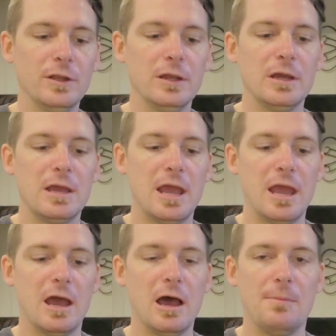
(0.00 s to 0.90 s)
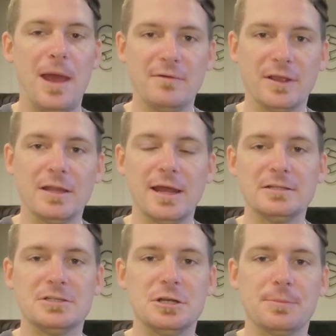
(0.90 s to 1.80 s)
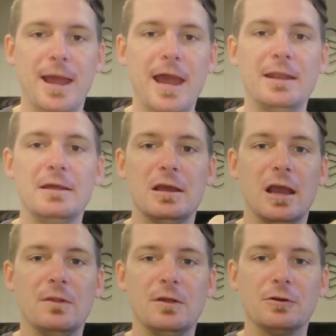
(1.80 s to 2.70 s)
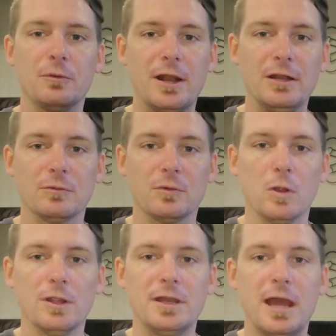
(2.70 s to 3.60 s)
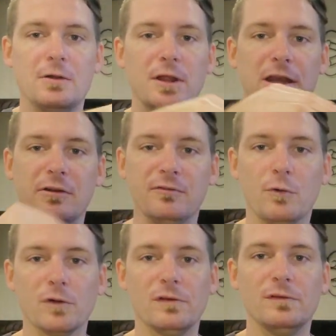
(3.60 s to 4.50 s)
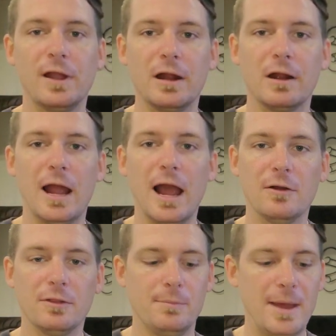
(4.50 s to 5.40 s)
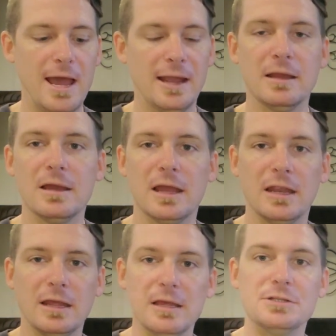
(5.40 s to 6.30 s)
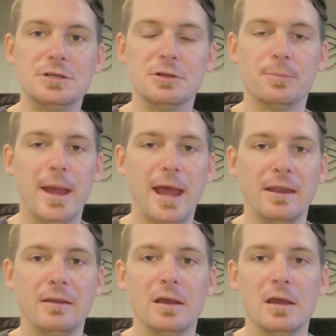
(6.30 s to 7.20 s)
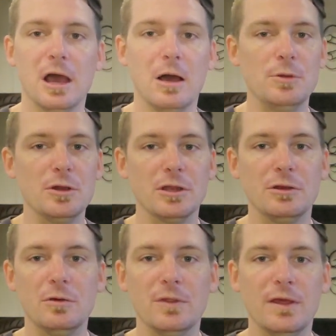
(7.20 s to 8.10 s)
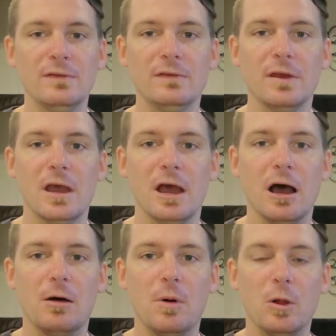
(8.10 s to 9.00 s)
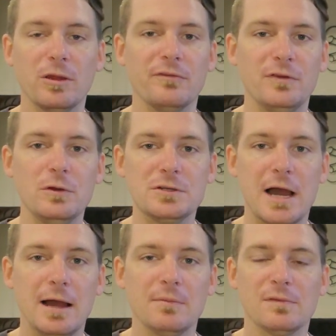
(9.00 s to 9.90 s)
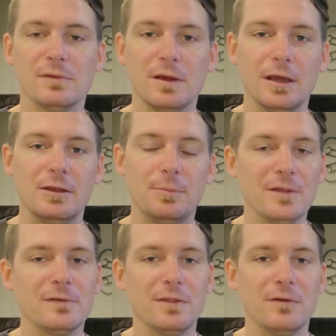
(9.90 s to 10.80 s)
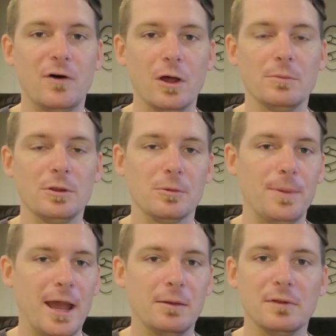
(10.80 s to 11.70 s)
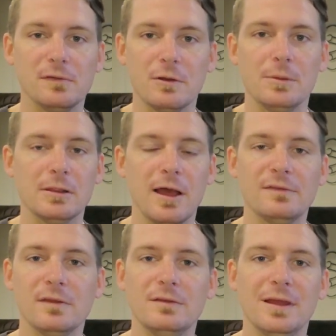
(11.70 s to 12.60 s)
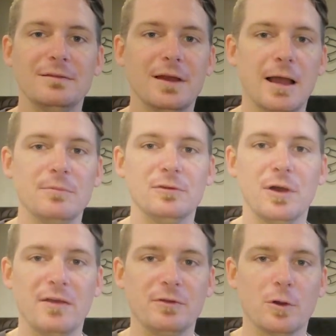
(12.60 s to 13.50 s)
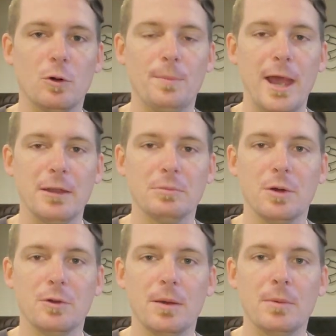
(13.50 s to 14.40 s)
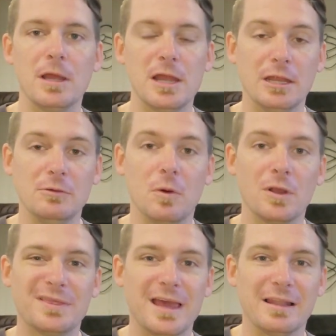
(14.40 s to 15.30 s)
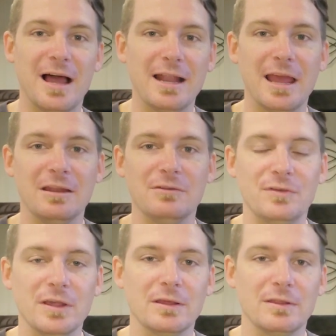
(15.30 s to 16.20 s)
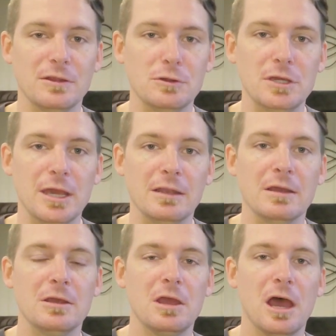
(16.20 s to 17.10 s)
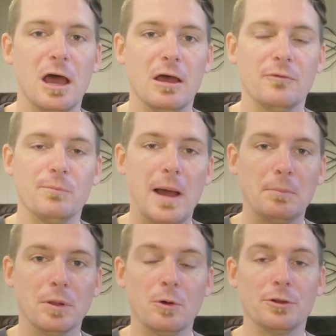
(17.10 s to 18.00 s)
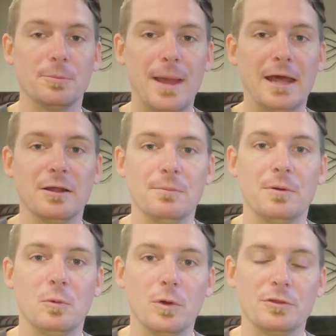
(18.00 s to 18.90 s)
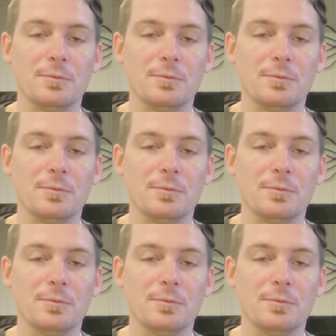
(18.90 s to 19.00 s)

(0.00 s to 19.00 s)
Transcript: it, have it connected to your pad, and then you're ready to roll it down, and it forces air out of the bag and into your pad. You can do this only a few times. It depends on the volume of your pad, but it's going to be less than 10 times. You'll have your whole pad blown up, and you won't get that lightheaded feeling that you get by blowing your pad up with your